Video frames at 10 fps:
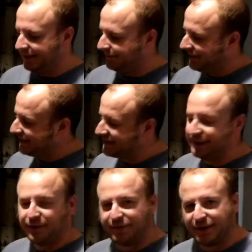it does have
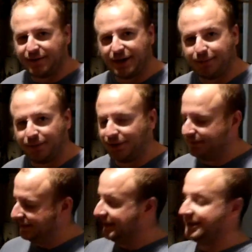a fair amount of pull.
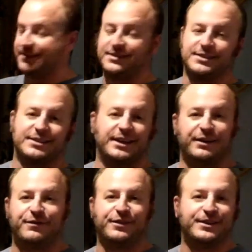It is a
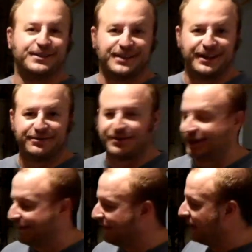6.5-foot Delta after
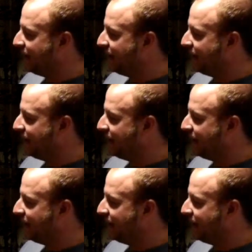all.